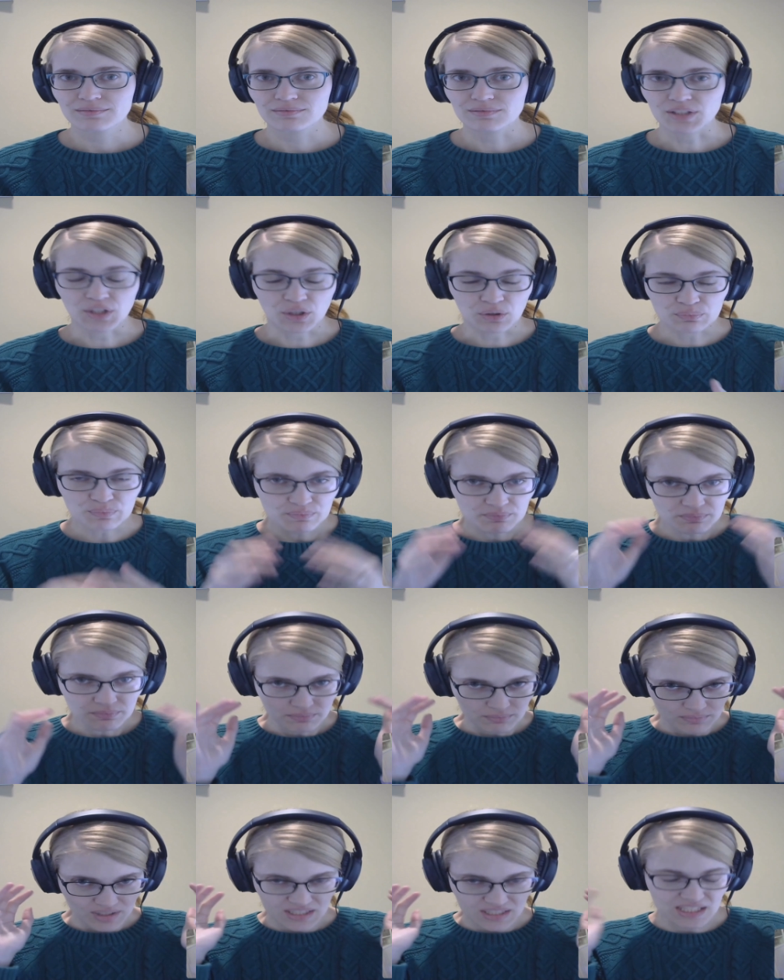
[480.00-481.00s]
you know,
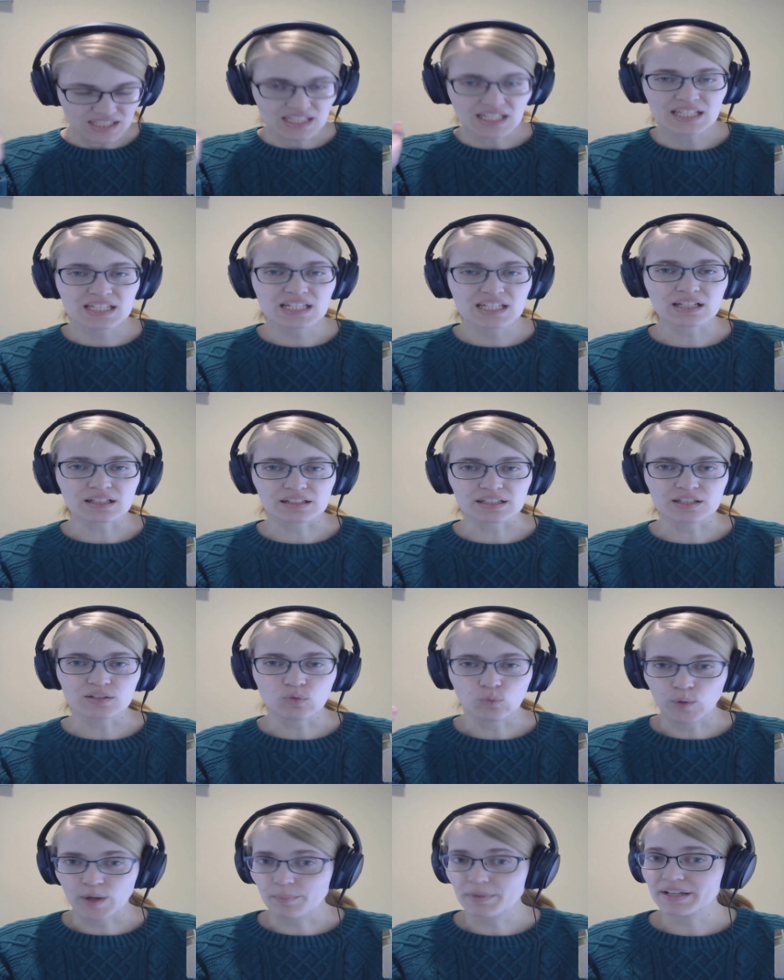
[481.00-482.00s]
statistically,
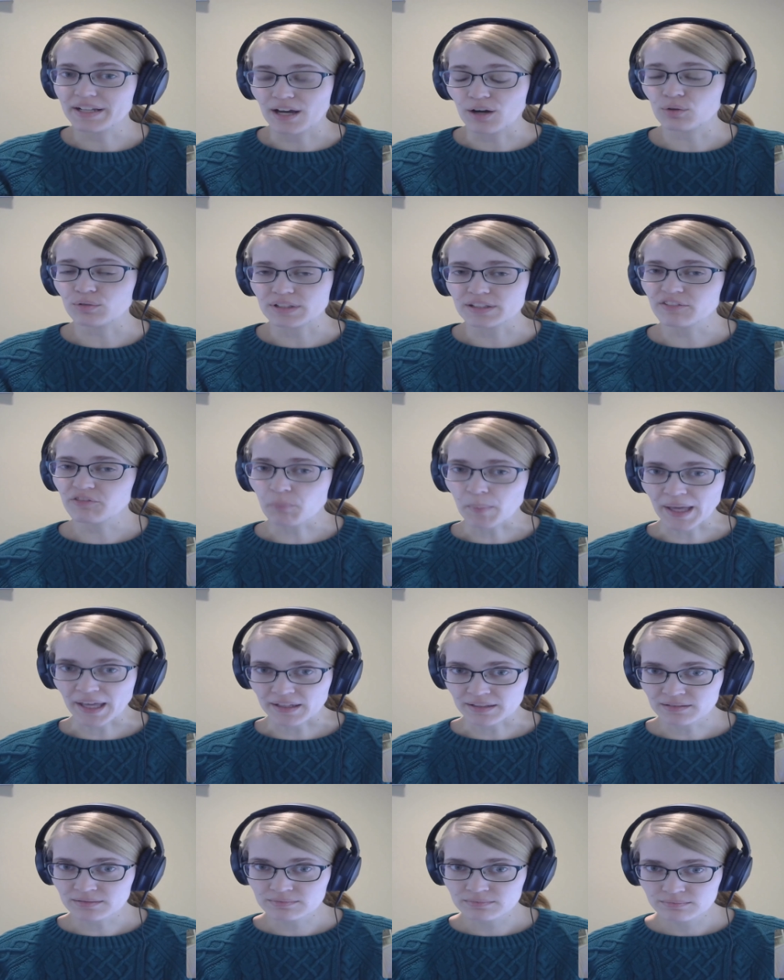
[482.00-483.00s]
women outlive
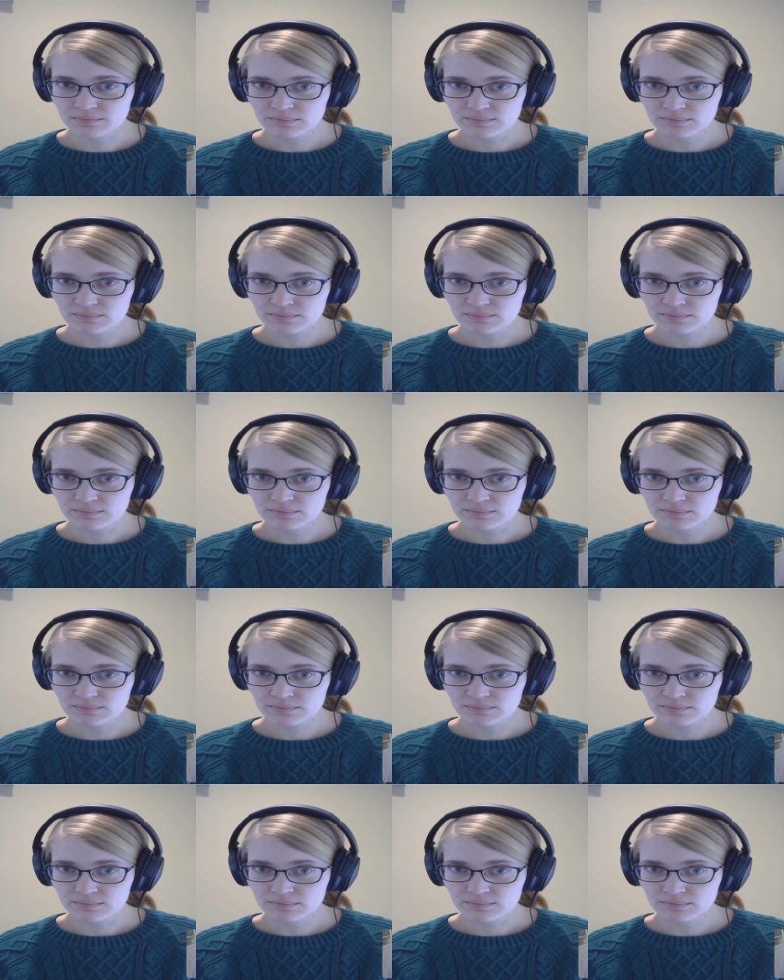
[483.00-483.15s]
men.